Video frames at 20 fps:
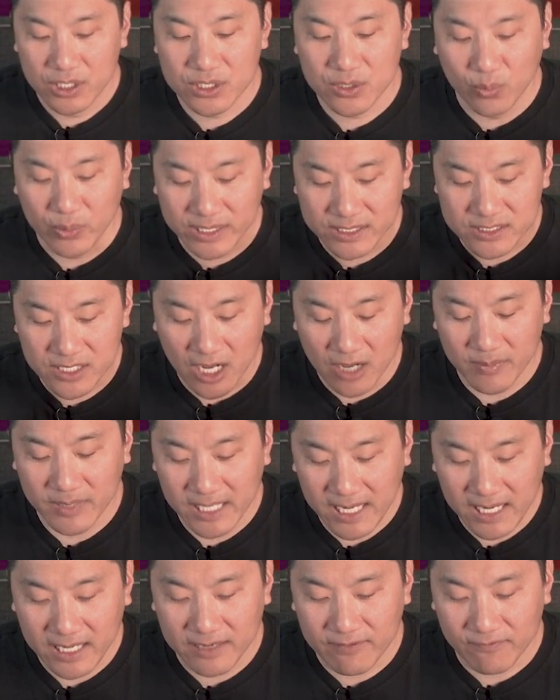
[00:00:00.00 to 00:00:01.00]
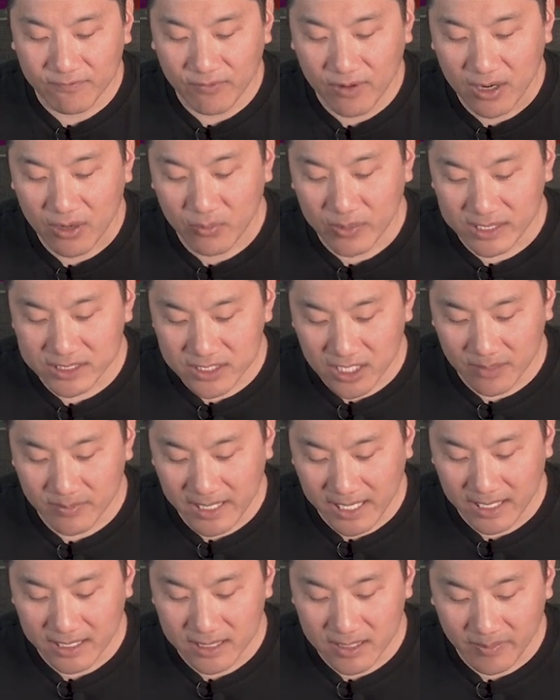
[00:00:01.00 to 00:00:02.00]
We dominate in front, we
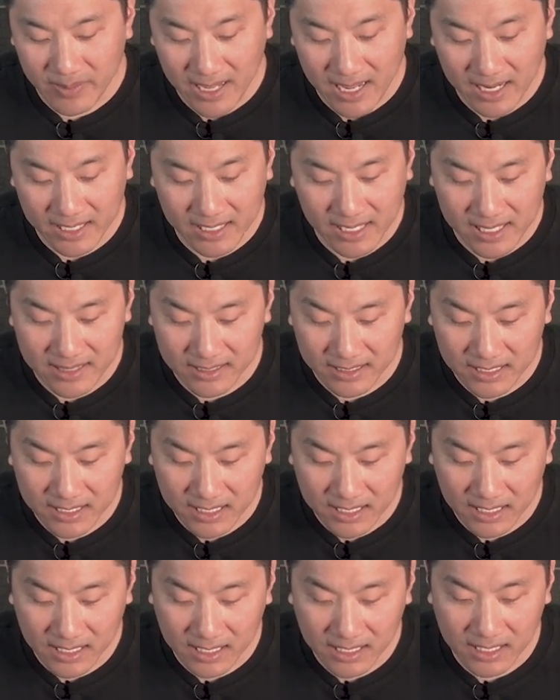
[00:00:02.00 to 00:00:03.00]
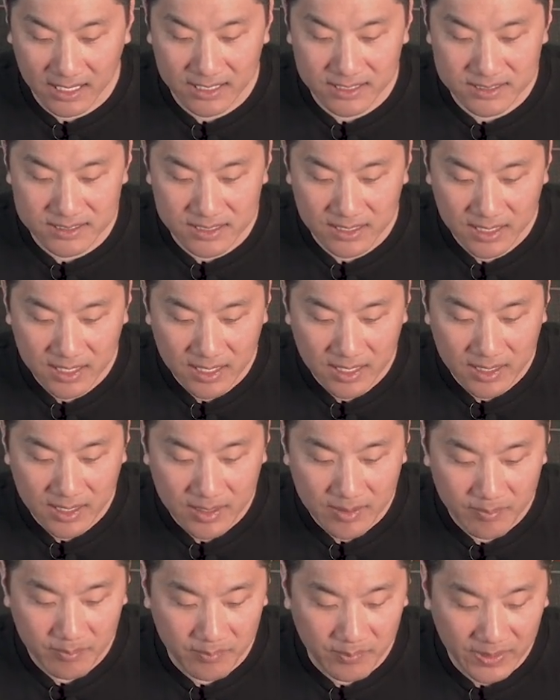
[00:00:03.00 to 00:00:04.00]
dominate in the back, and the kings
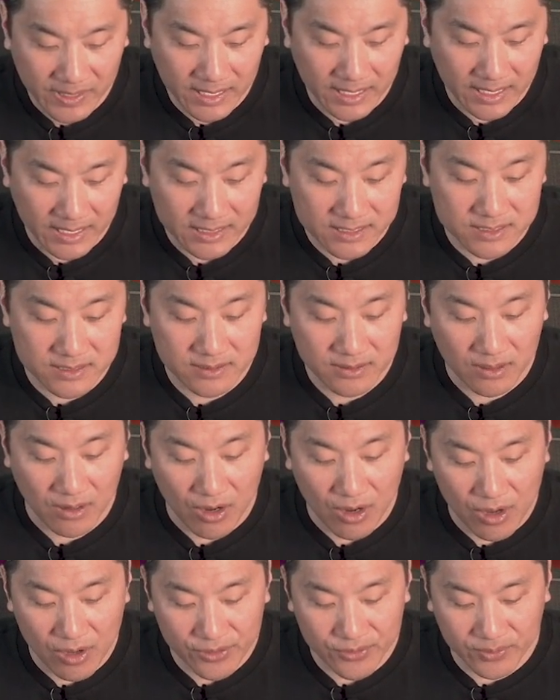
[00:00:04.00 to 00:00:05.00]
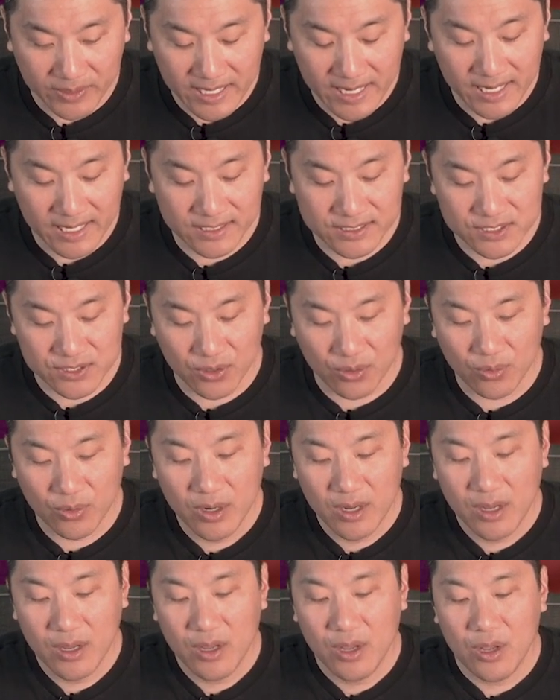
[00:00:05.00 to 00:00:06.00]
beat all 3 hands. So
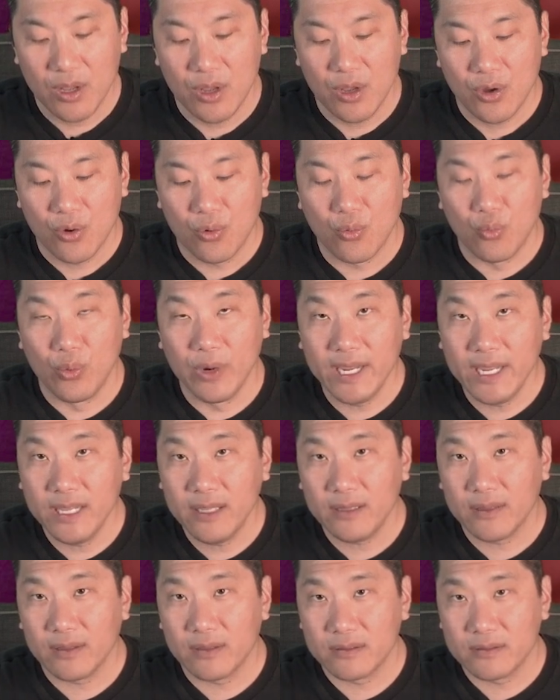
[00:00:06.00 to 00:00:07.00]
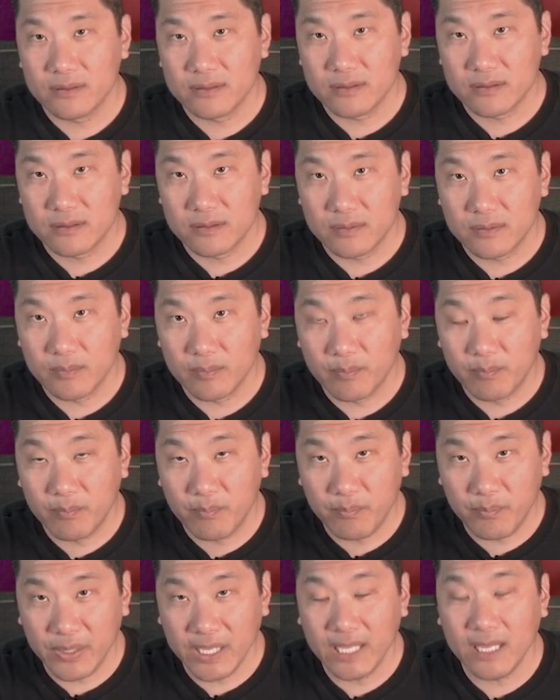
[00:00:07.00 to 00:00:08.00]
we
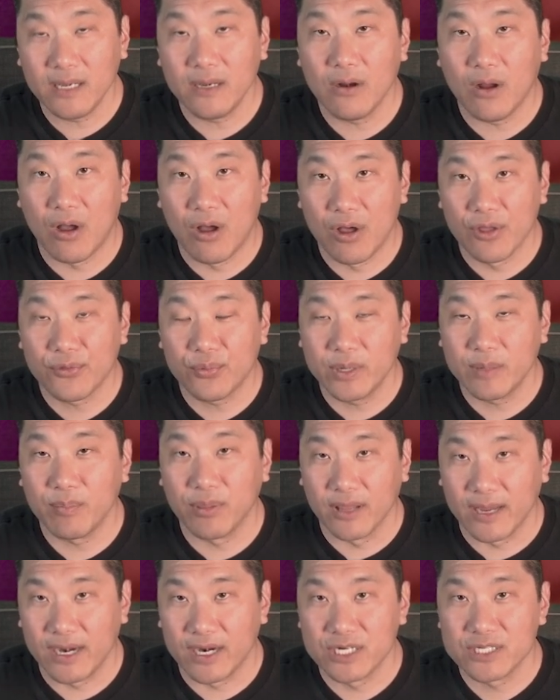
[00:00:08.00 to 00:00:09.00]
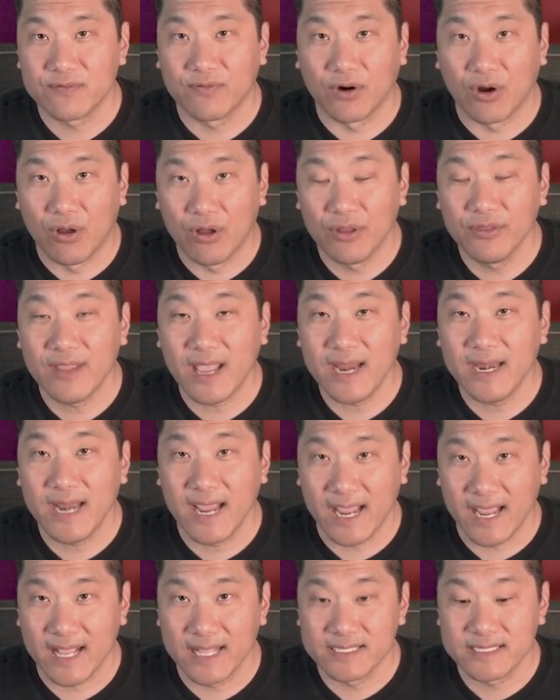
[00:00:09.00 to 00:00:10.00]
beat all 3 players for all 9
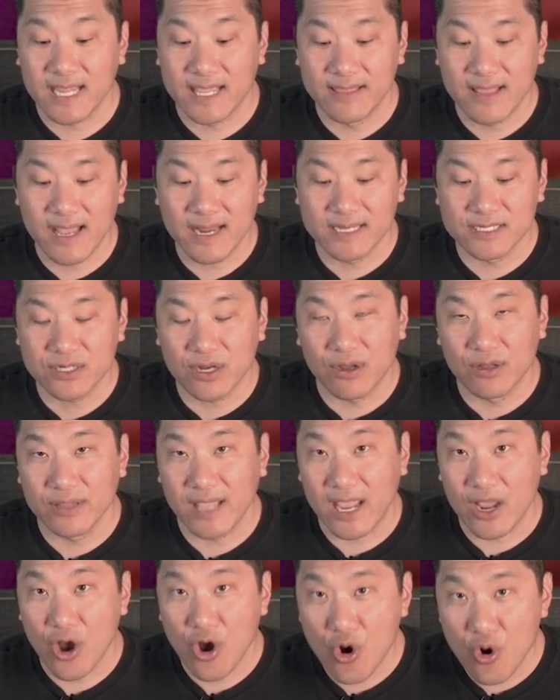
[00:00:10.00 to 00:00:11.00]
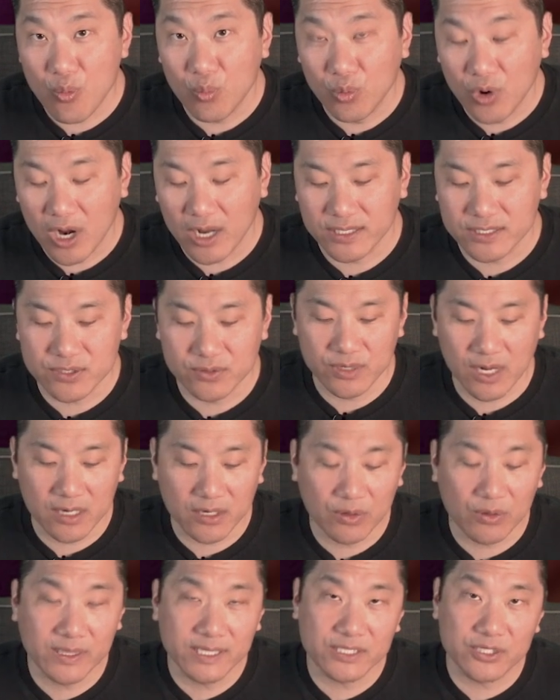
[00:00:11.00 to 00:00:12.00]
hands, and that is called a home run. not
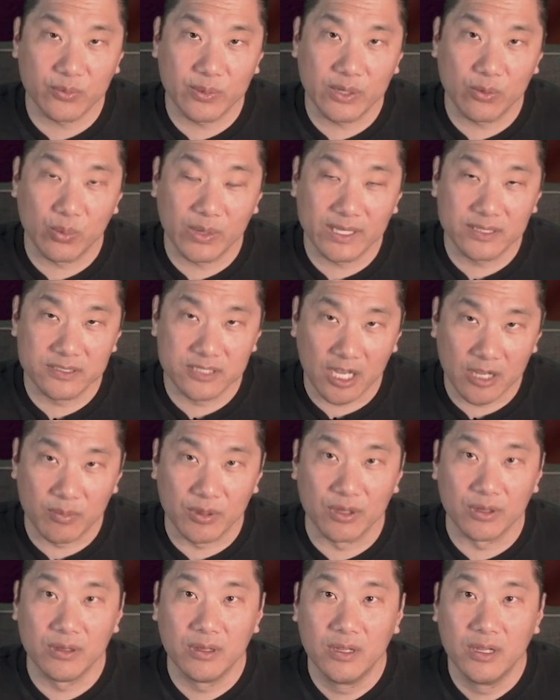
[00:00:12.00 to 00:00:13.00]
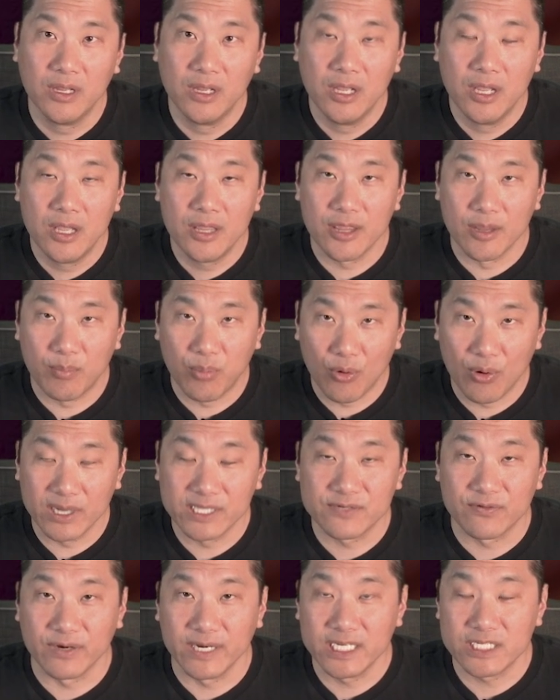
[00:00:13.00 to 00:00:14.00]
only do we win double the
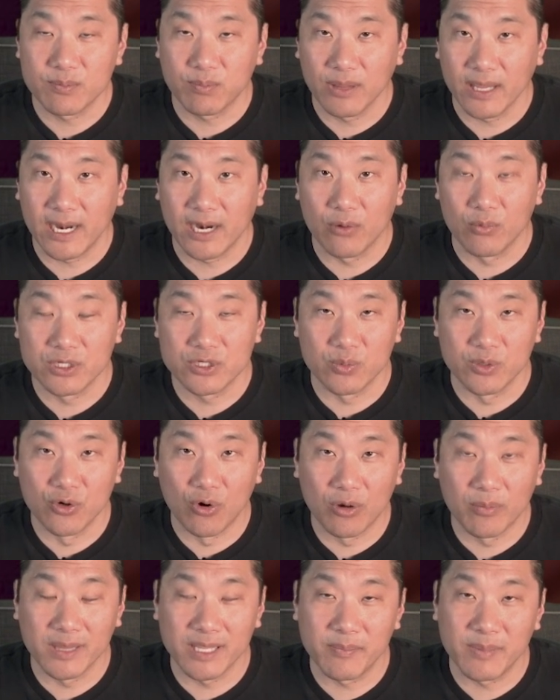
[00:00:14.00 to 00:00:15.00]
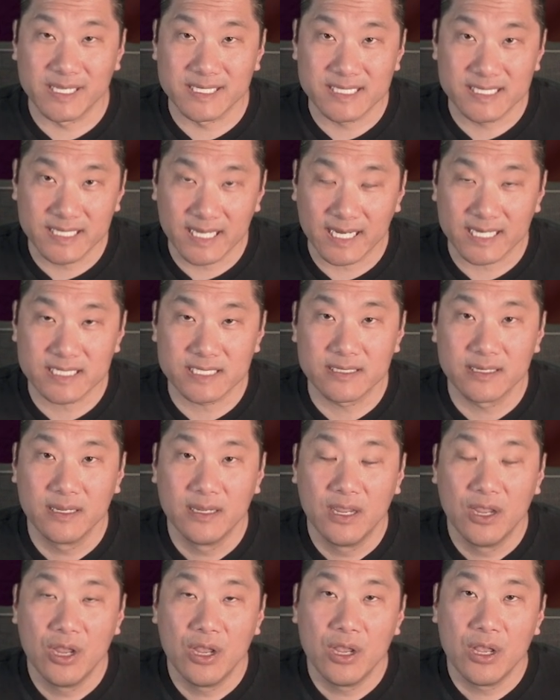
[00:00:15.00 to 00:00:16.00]
points for each player, which would normally be 6,
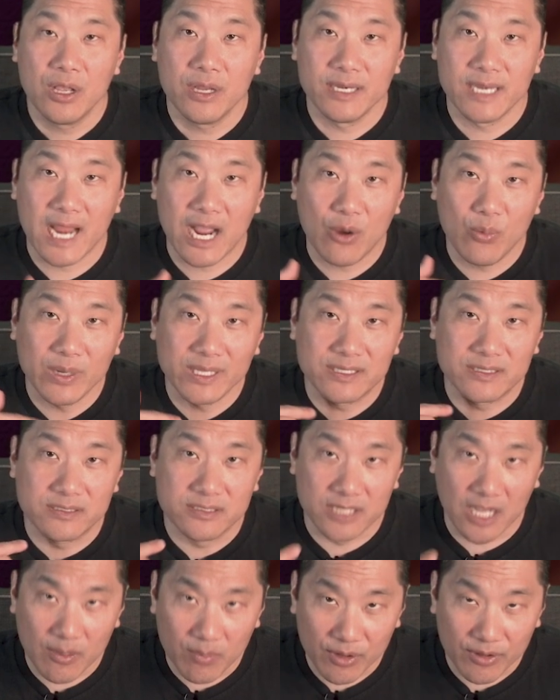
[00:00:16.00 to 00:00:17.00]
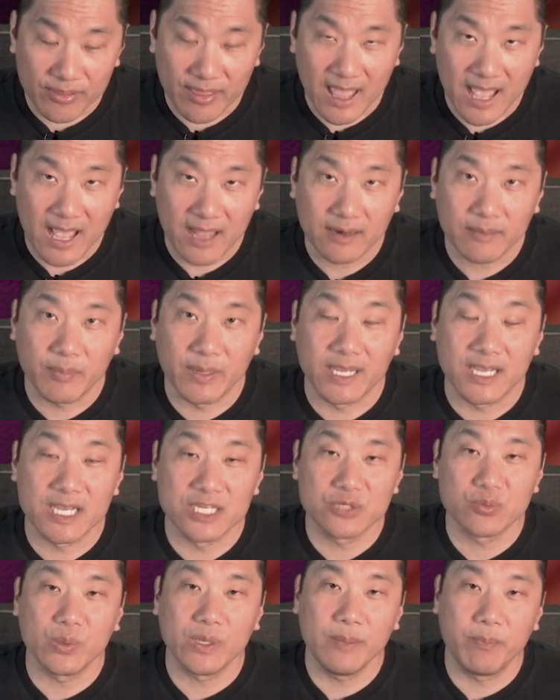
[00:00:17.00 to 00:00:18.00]
now we double that
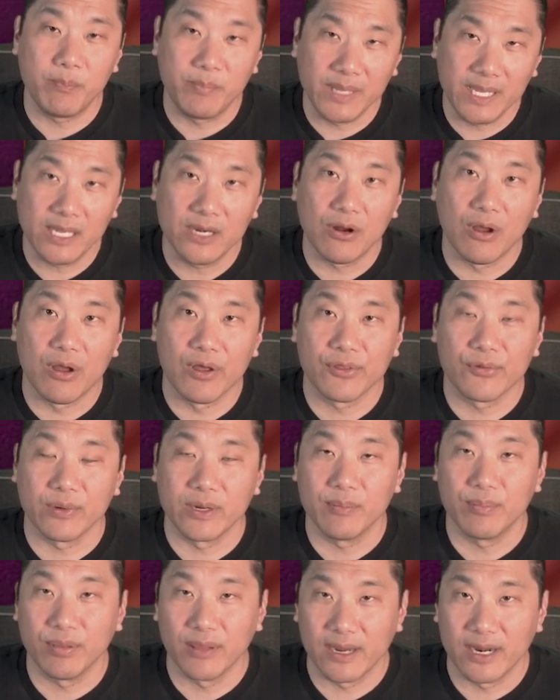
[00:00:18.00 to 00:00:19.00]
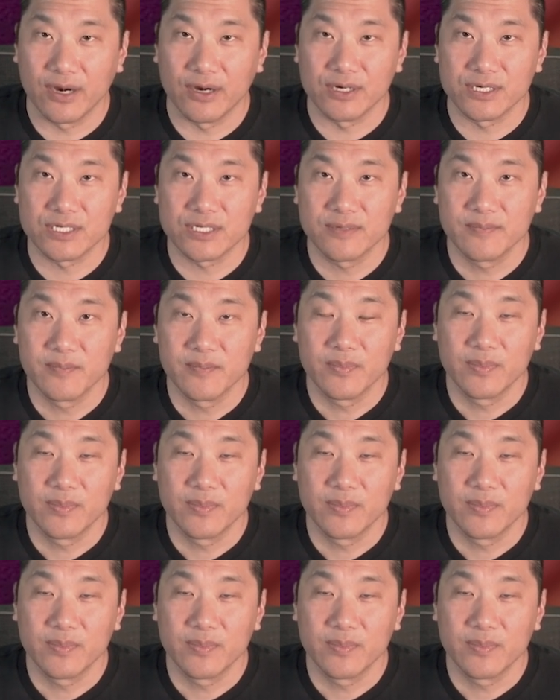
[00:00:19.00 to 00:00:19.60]
because we beat all 3 players